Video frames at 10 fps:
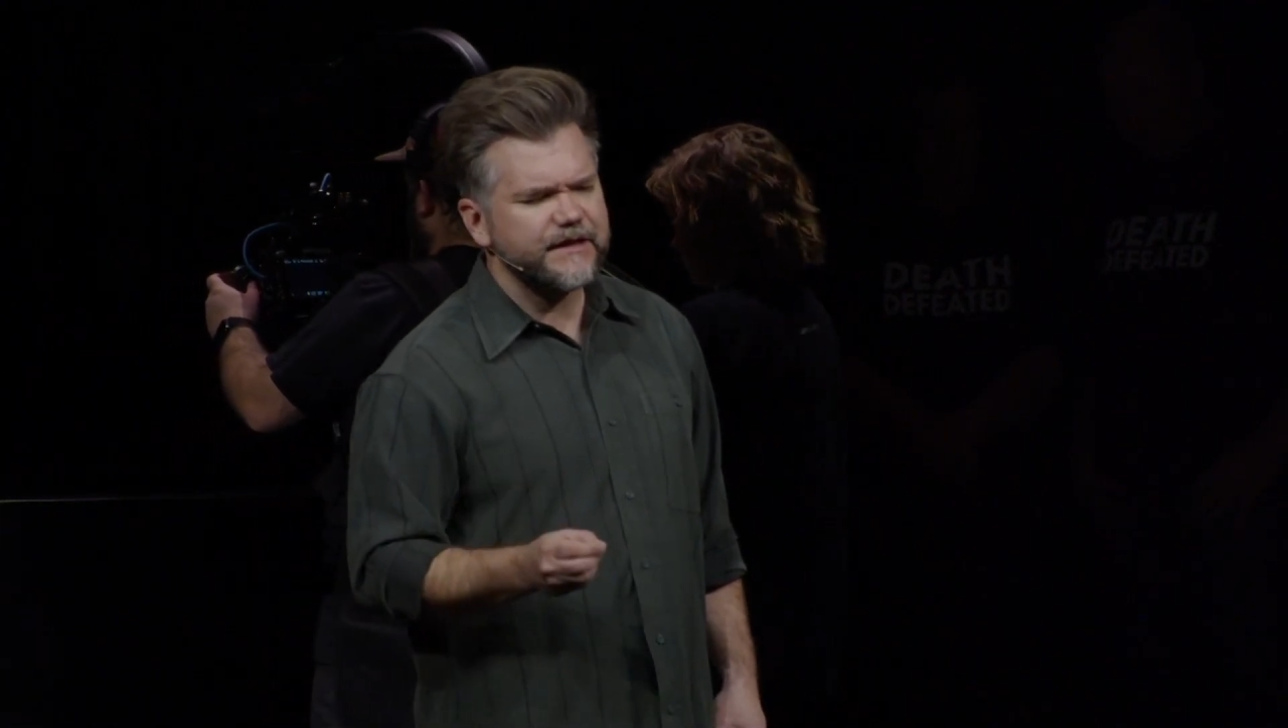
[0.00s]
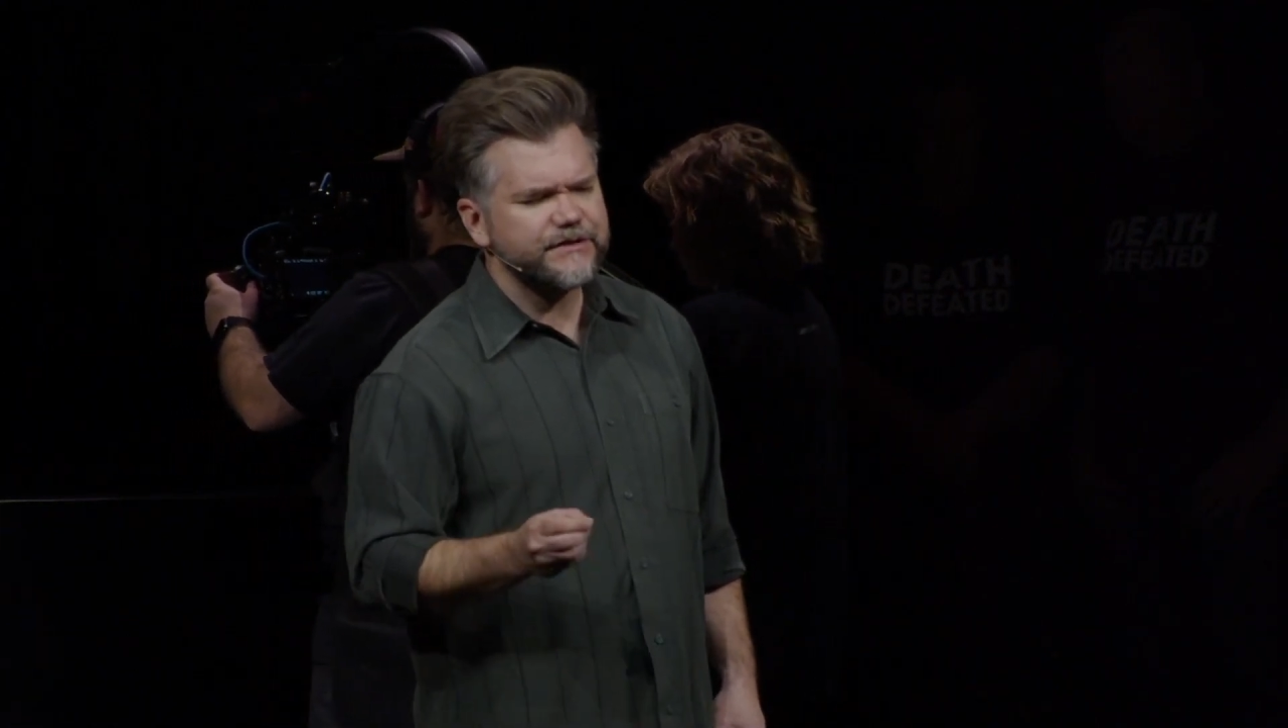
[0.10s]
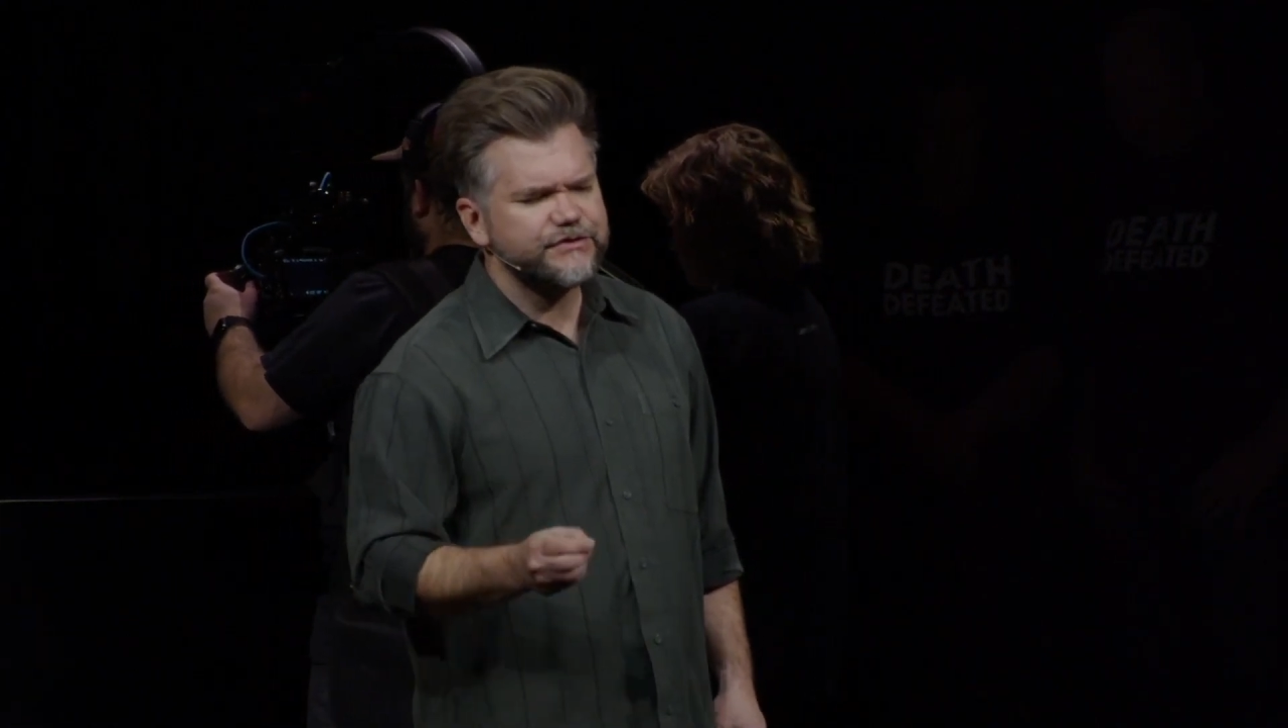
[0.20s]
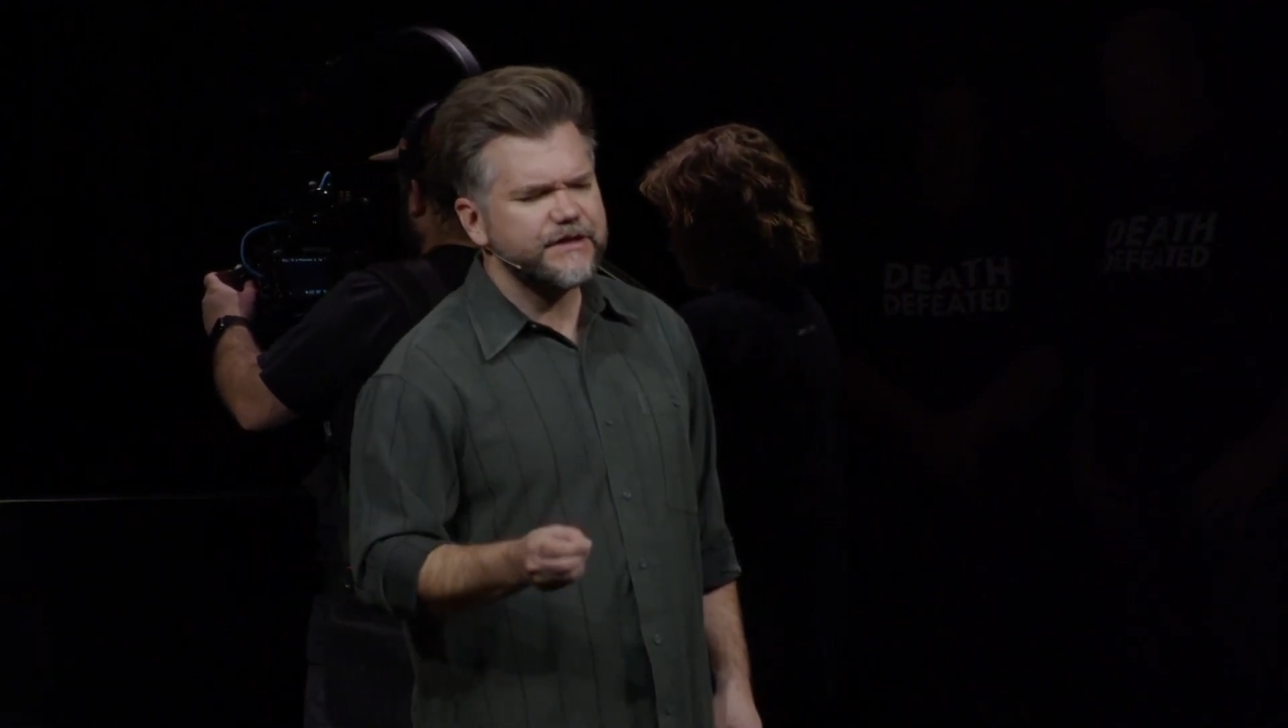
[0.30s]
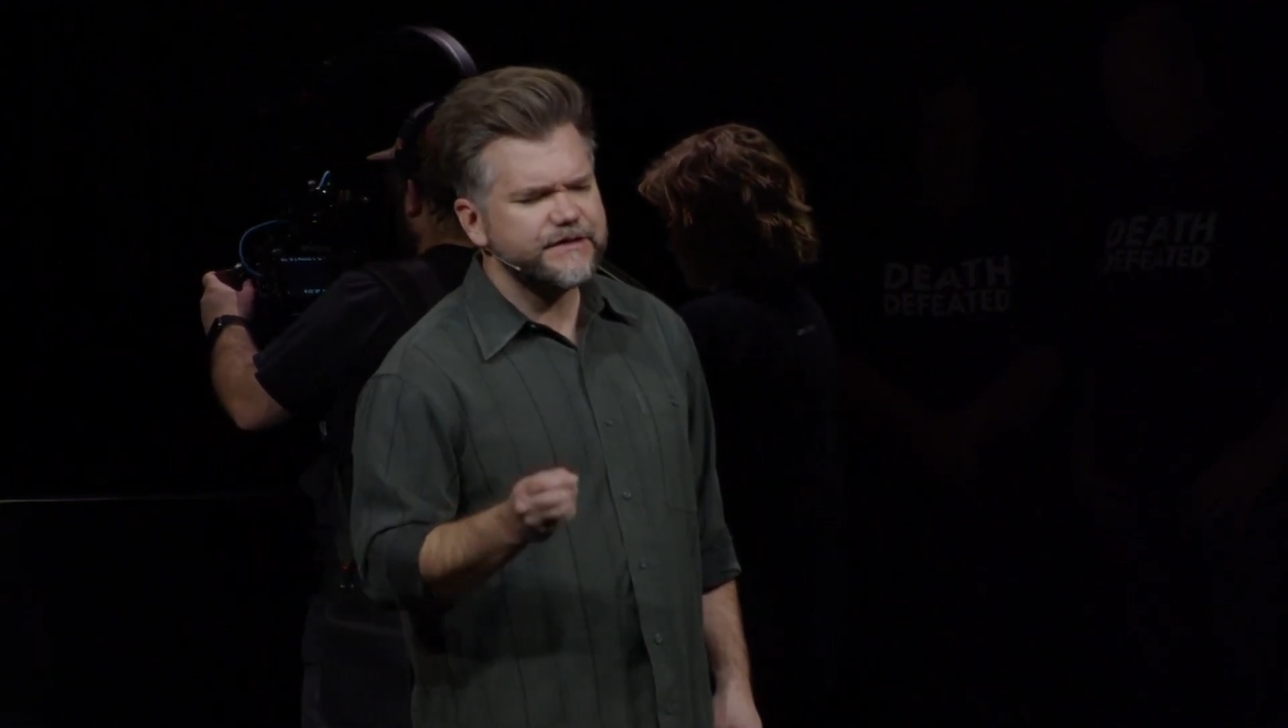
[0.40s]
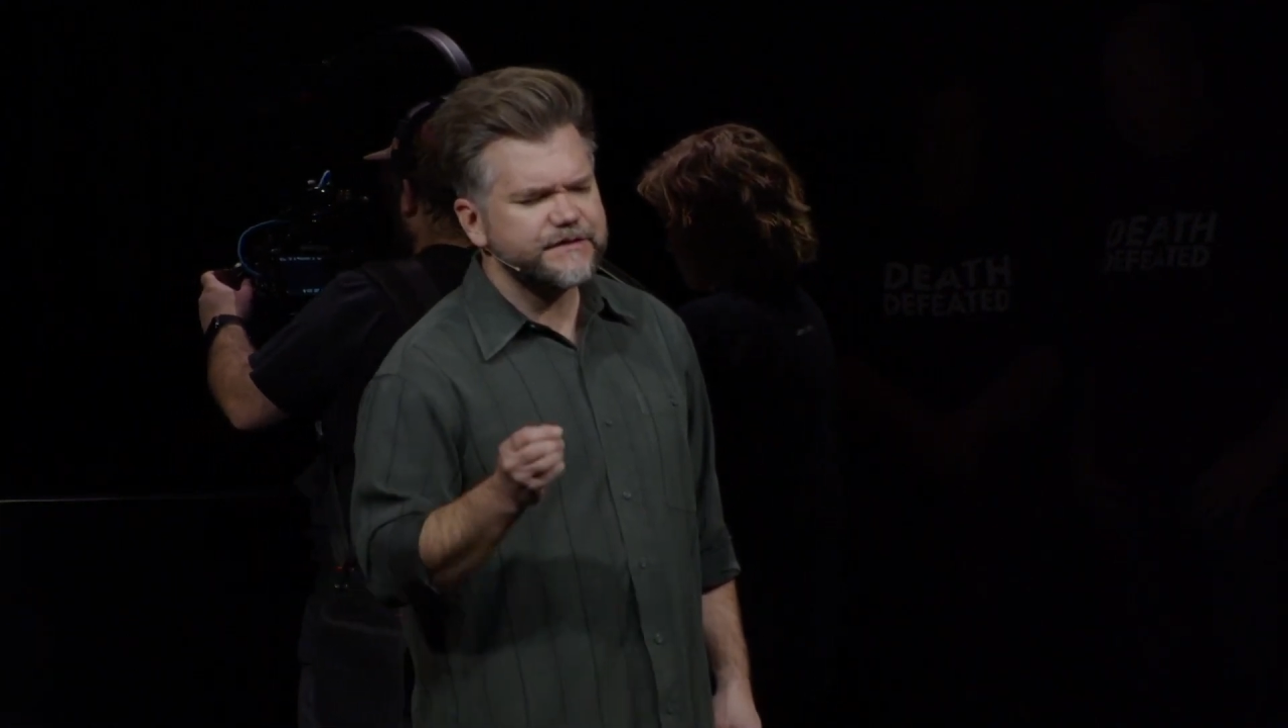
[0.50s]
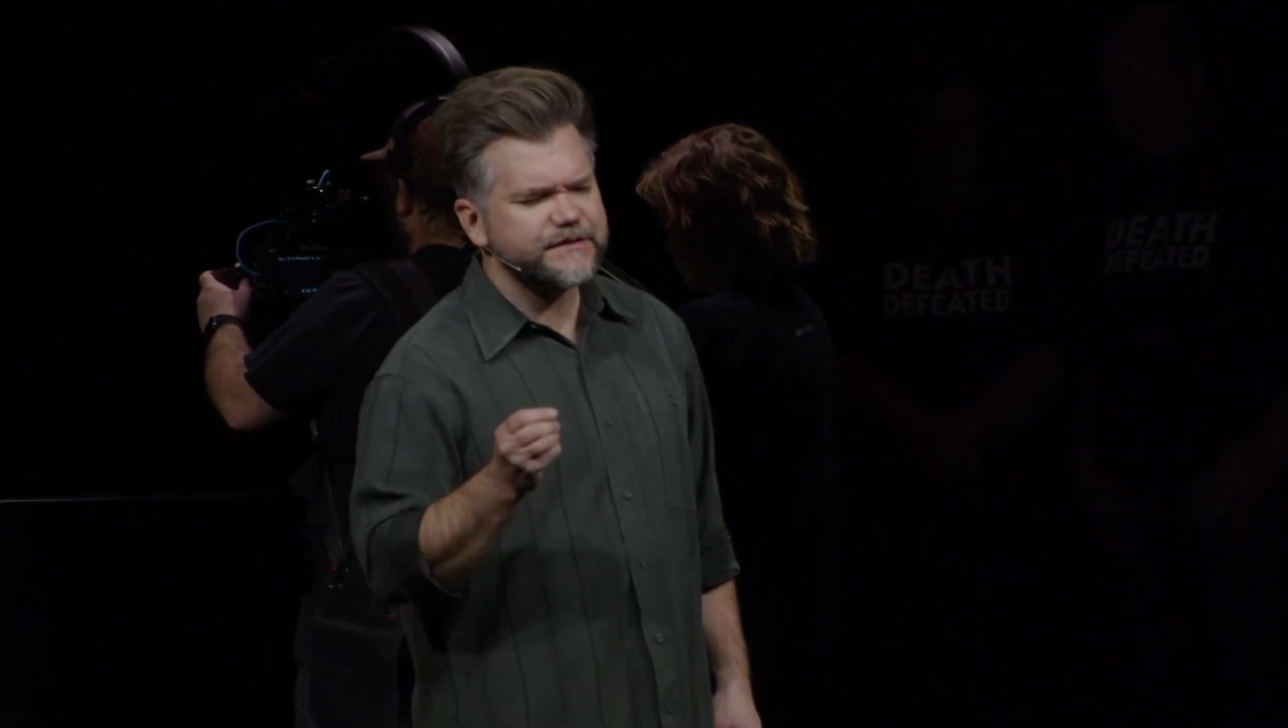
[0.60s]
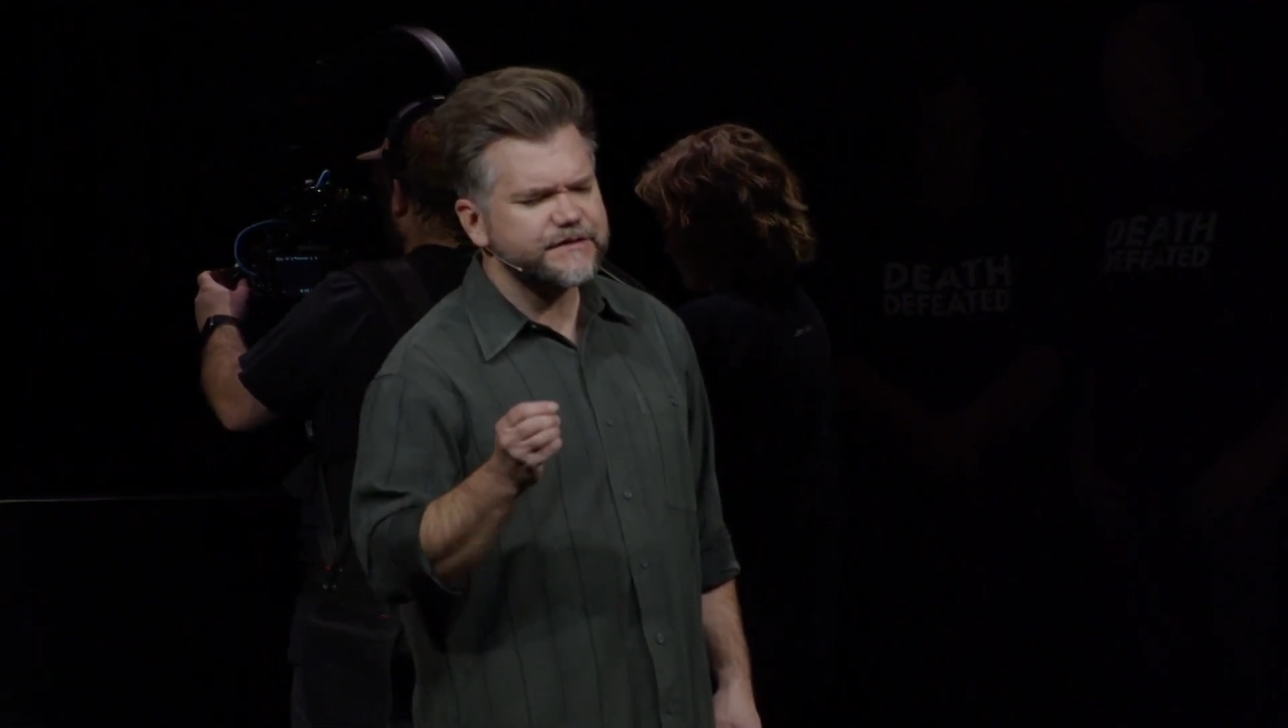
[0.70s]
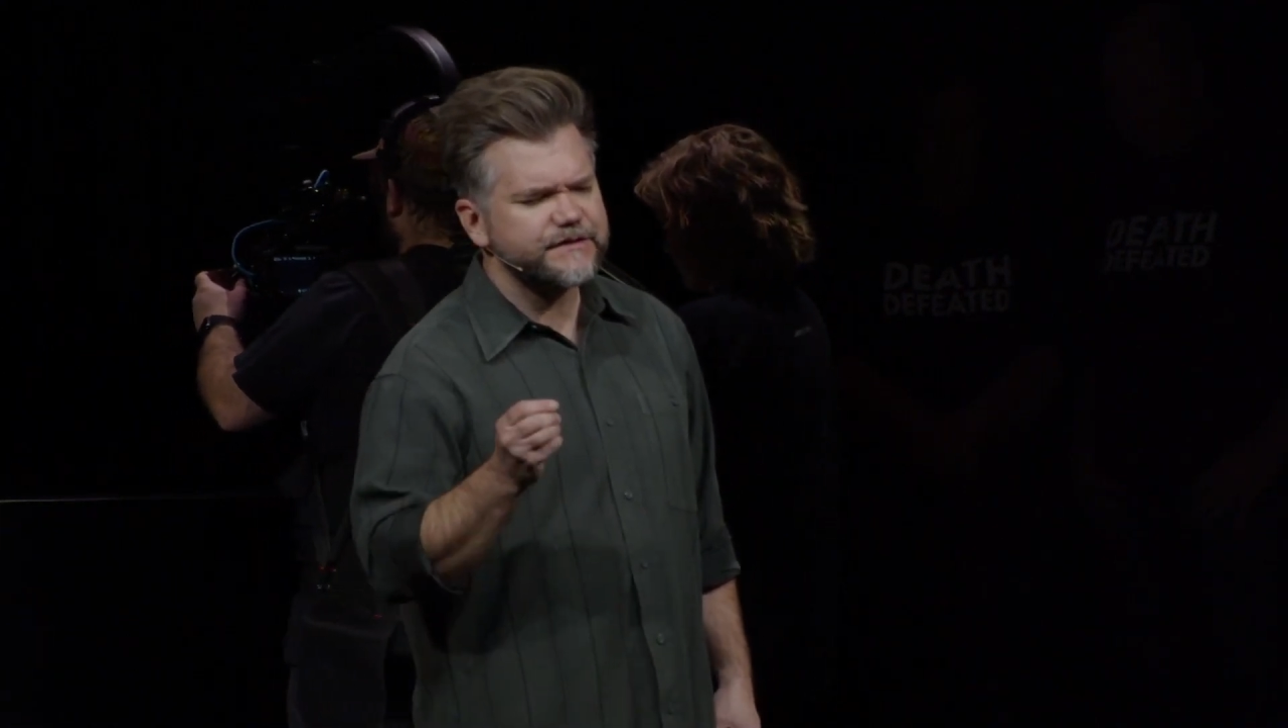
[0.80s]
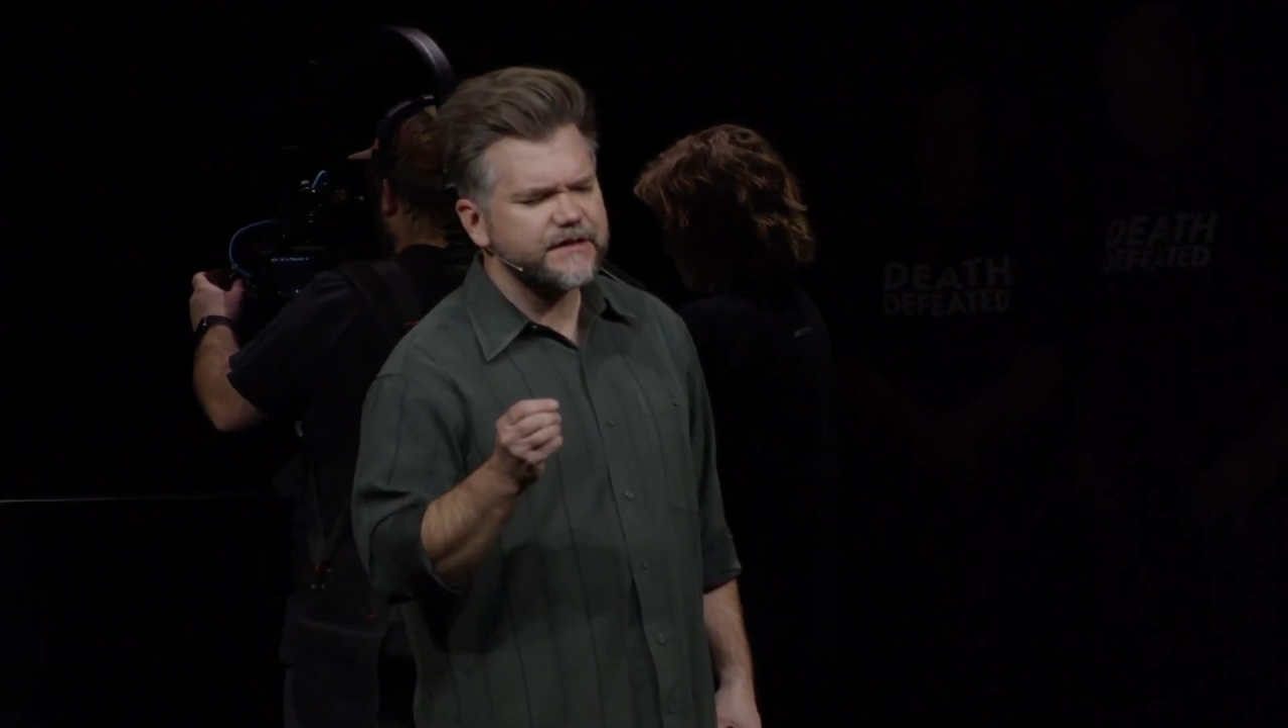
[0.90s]
in
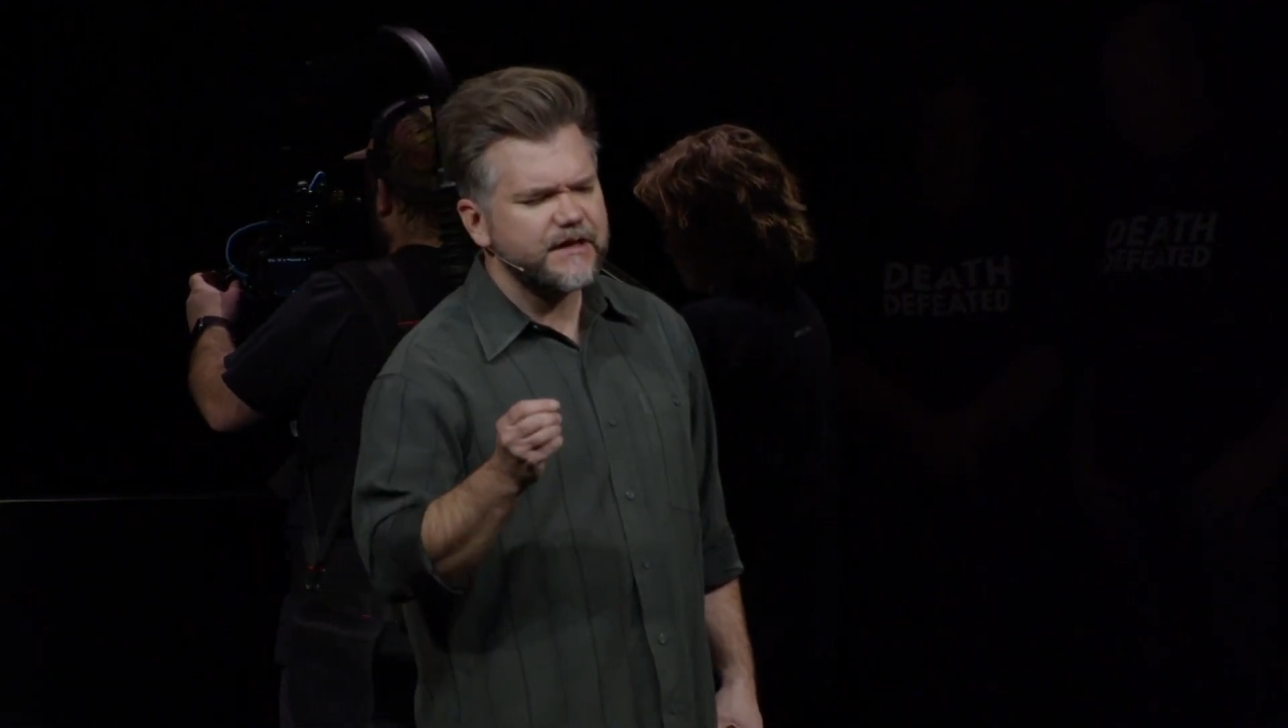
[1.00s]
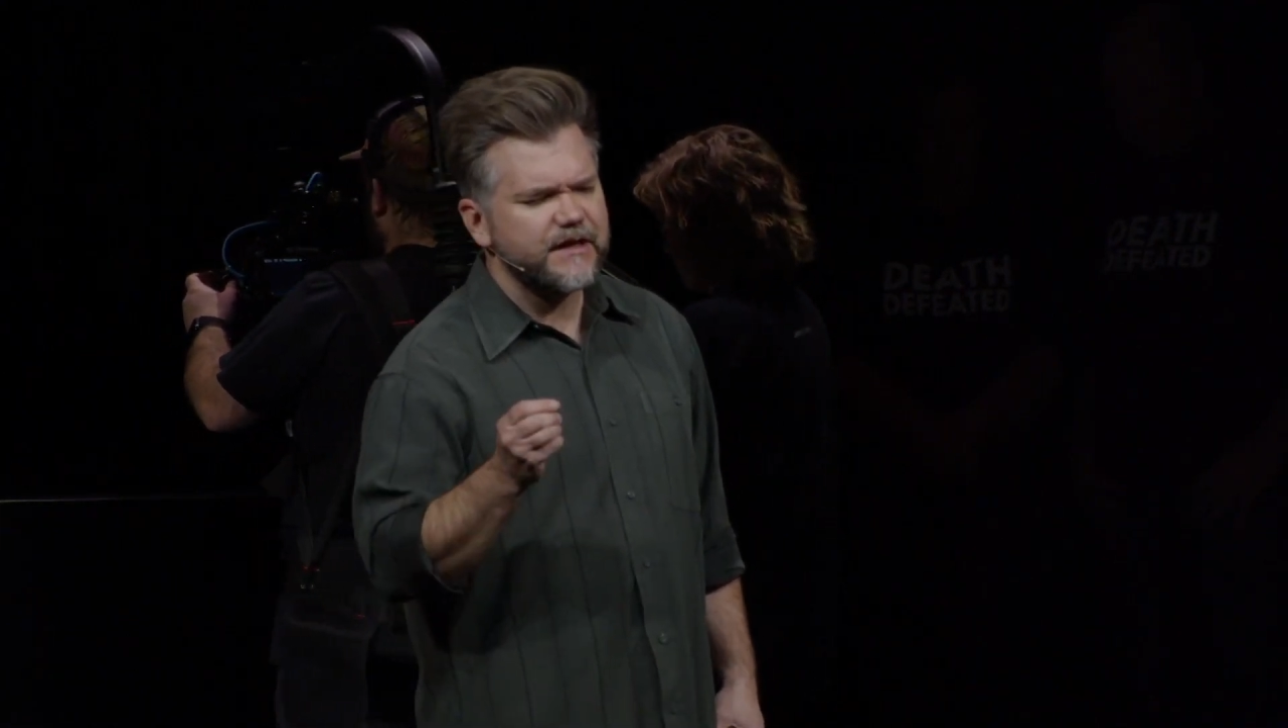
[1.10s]
Jesus'